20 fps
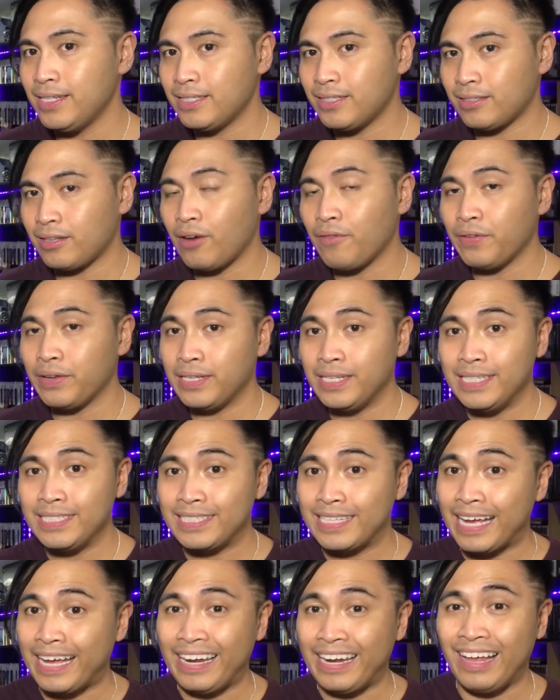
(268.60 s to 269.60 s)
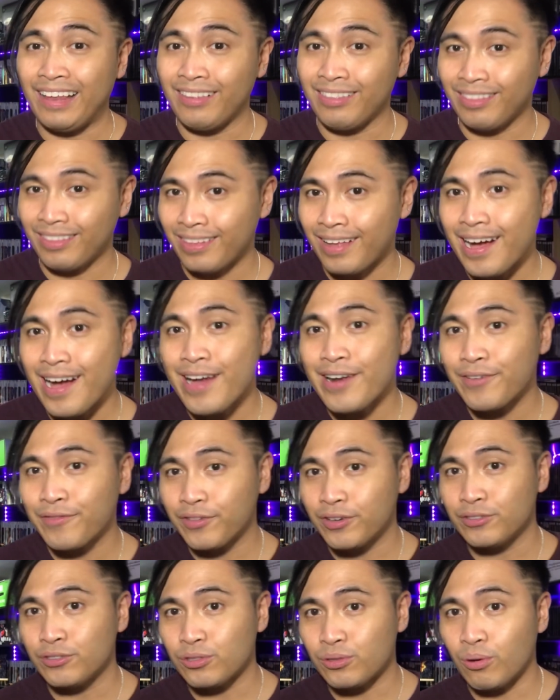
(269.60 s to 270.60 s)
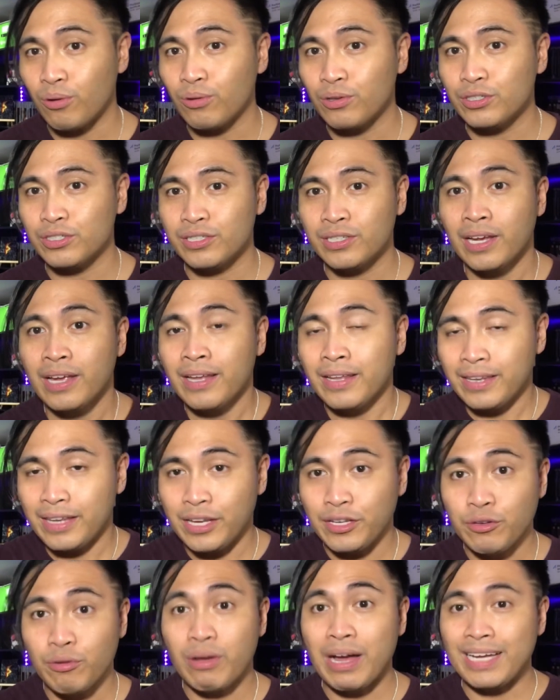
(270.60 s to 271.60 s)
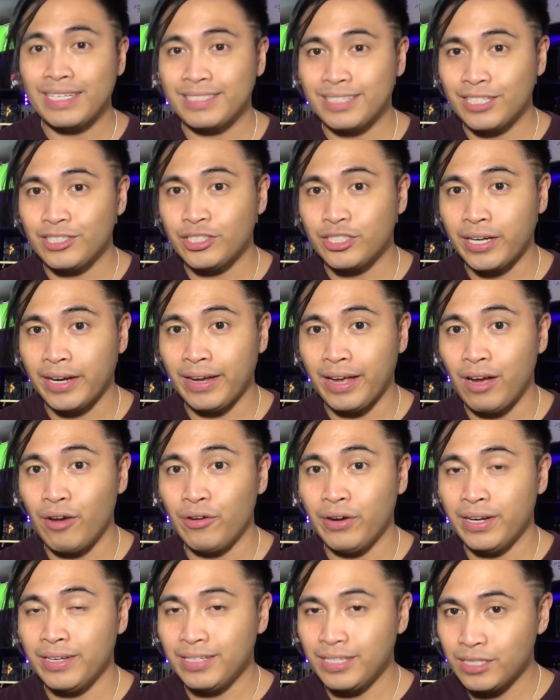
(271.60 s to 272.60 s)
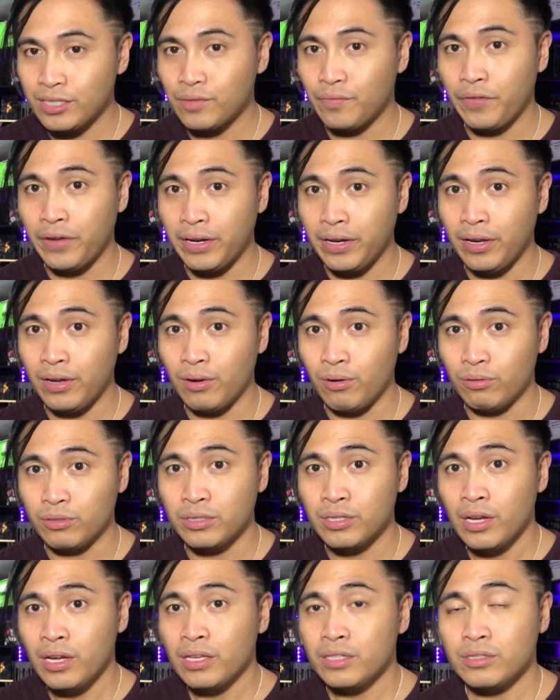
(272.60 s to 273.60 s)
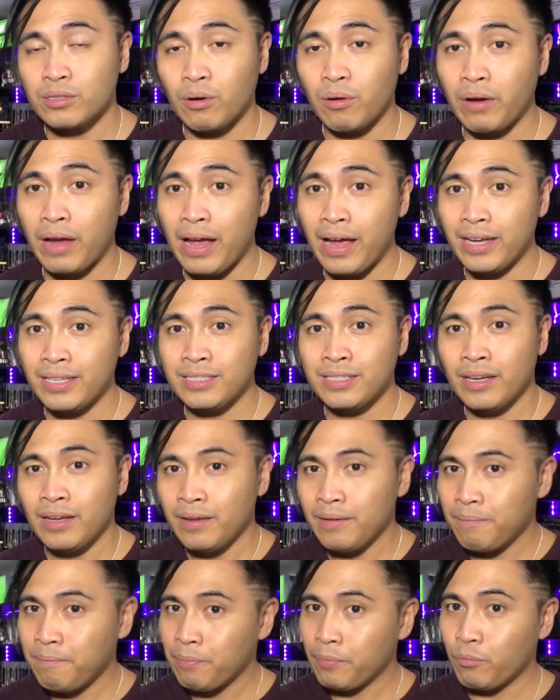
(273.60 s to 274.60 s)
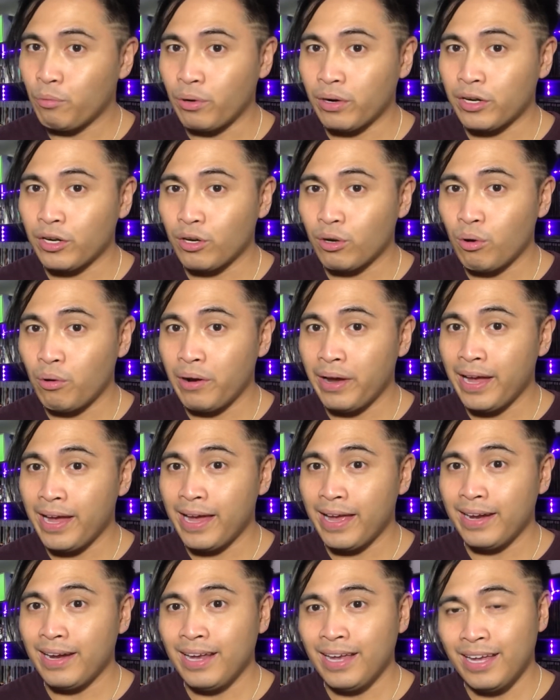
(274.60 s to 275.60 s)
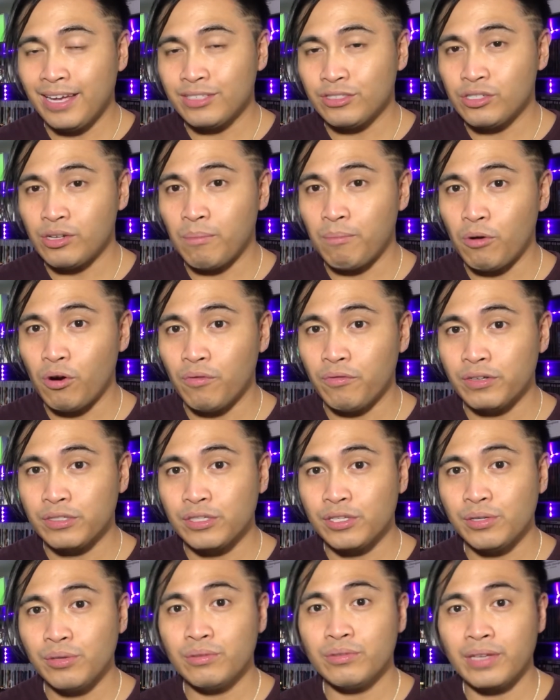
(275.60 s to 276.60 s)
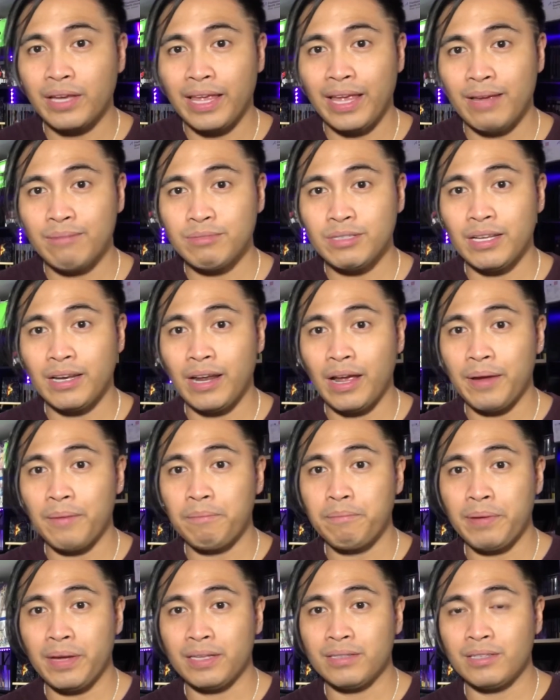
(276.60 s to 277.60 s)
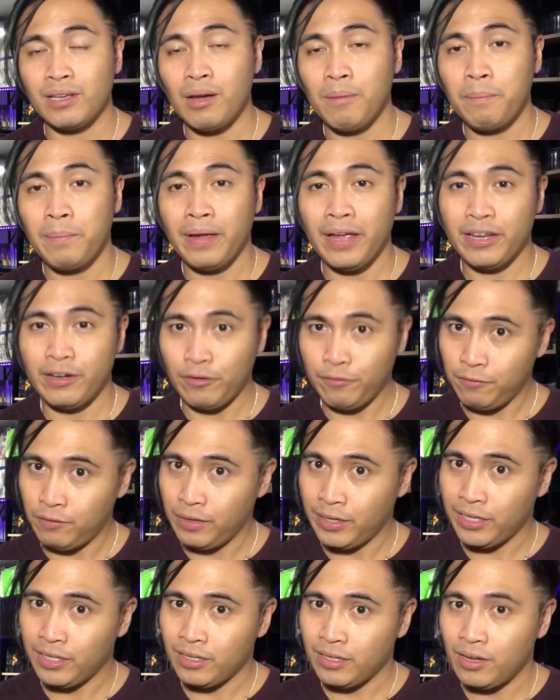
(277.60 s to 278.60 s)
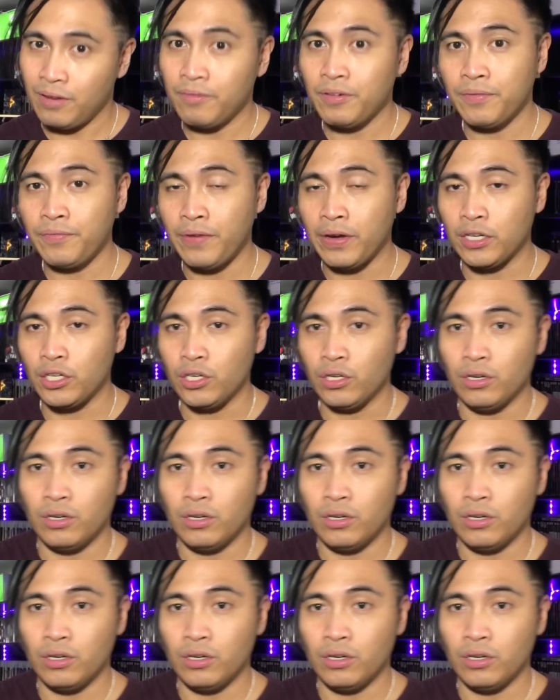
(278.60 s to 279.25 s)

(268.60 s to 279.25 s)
stuff, and he's got a lot of controllers that you guys can check out in his videos. So guys, we're gonna go ahead and jump over to the games that I picked up at a flick of a finger.